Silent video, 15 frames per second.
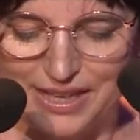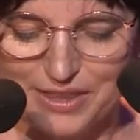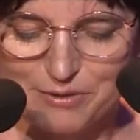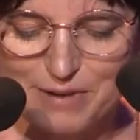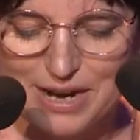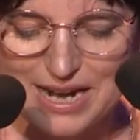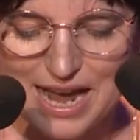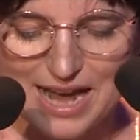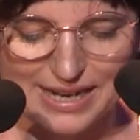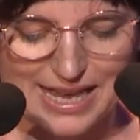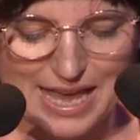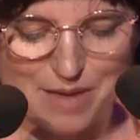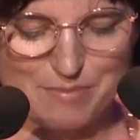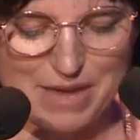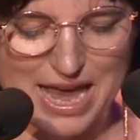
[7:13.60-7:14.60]
The Red Heart
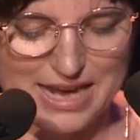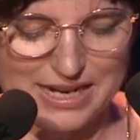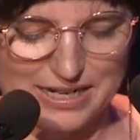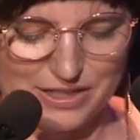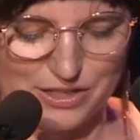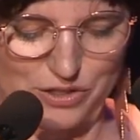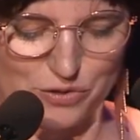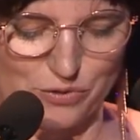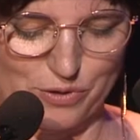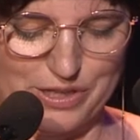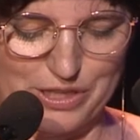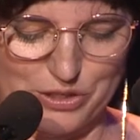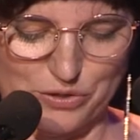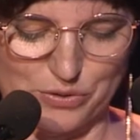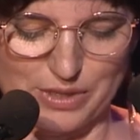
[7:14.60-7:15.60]
Campaign and Destroy
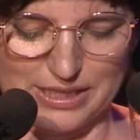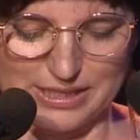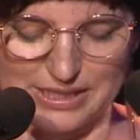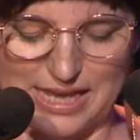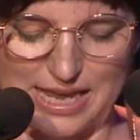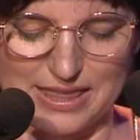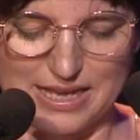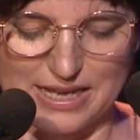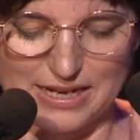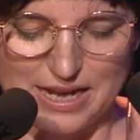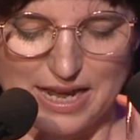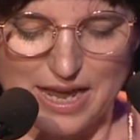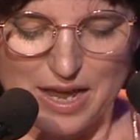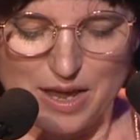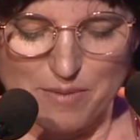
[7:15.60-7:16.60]
the Joints say that
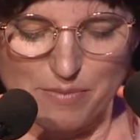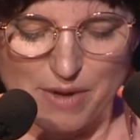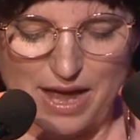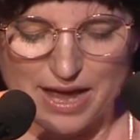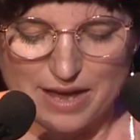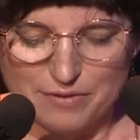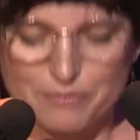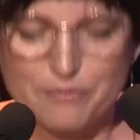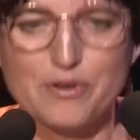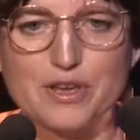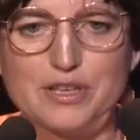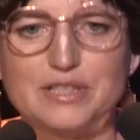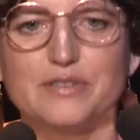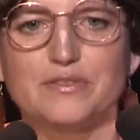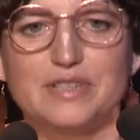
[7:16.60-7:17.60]
by
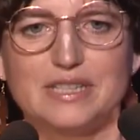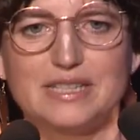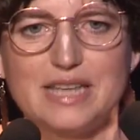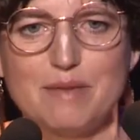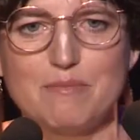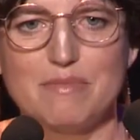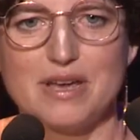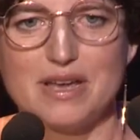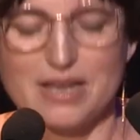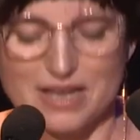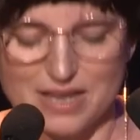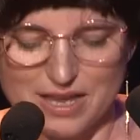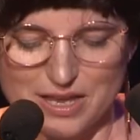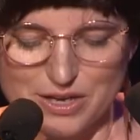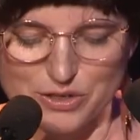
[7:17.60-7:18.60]
1st of
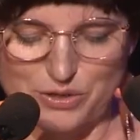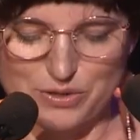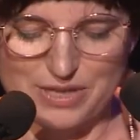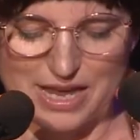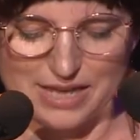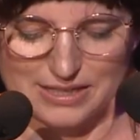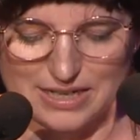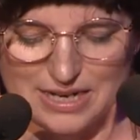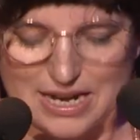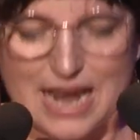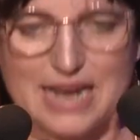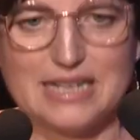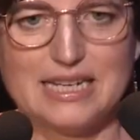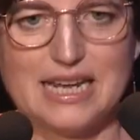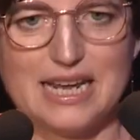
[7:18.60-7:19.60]
December
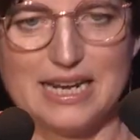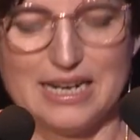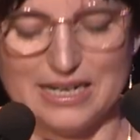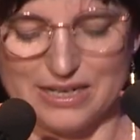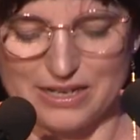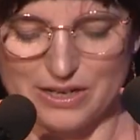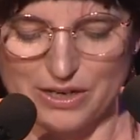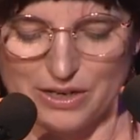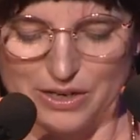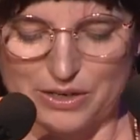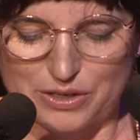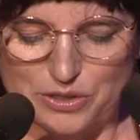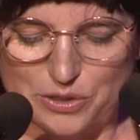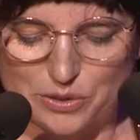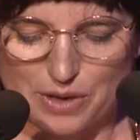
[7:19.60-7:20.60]
2018,
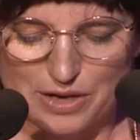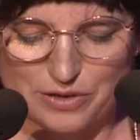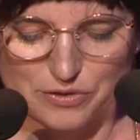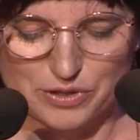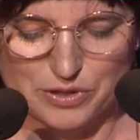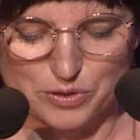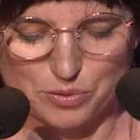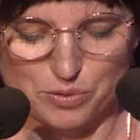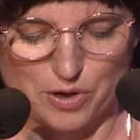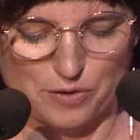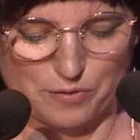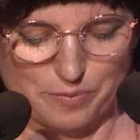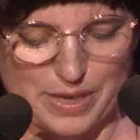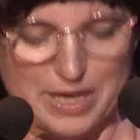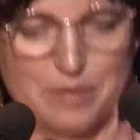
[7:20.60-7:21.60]

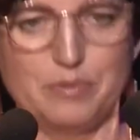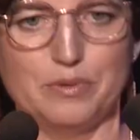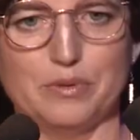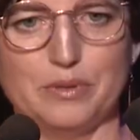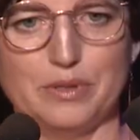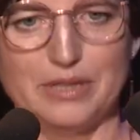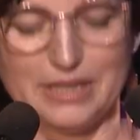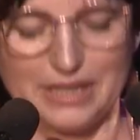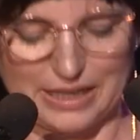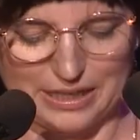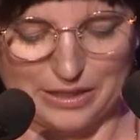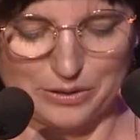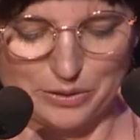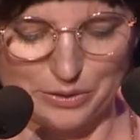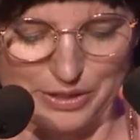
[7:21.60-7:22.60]
212 people,
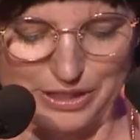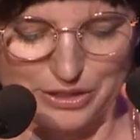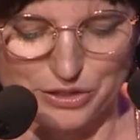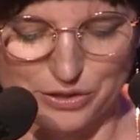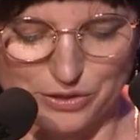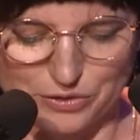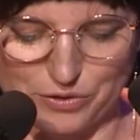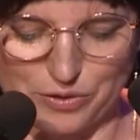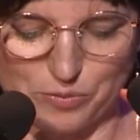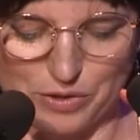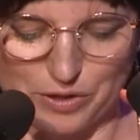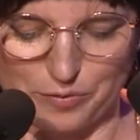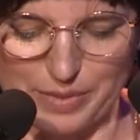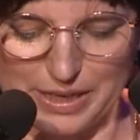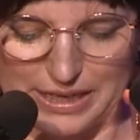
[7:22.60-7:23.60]
including children,
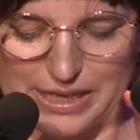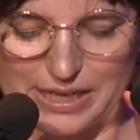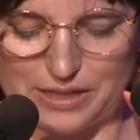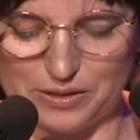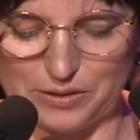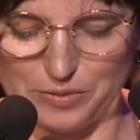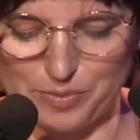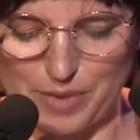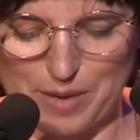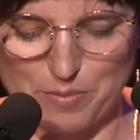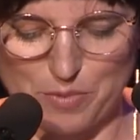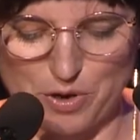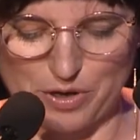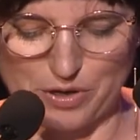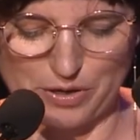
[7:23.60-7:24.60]
will have been killed by
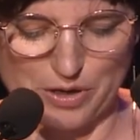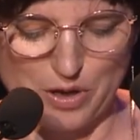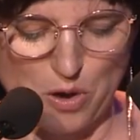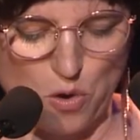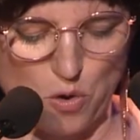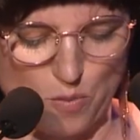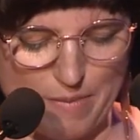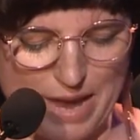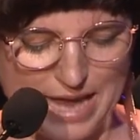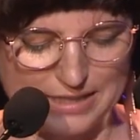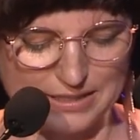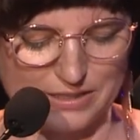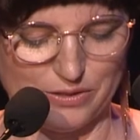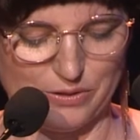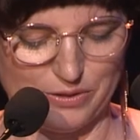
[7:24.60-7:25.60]
murder or
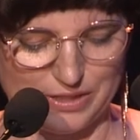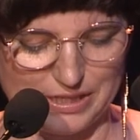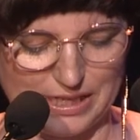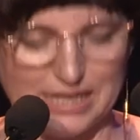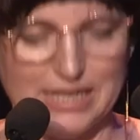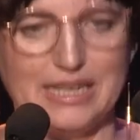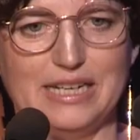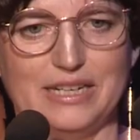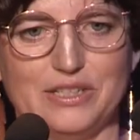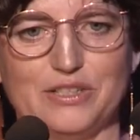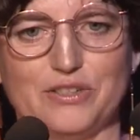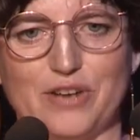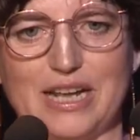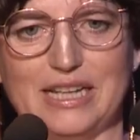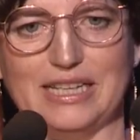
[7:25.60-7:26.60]
manslaughter in
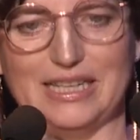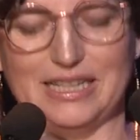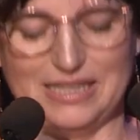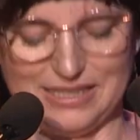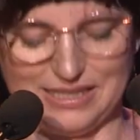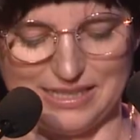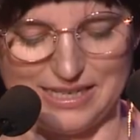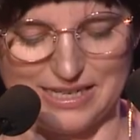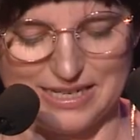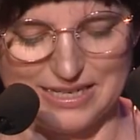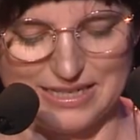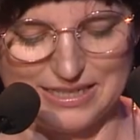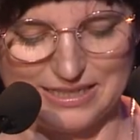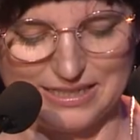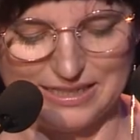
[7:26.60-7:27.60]
Australia this
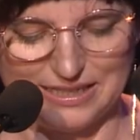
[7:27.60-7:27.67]
year.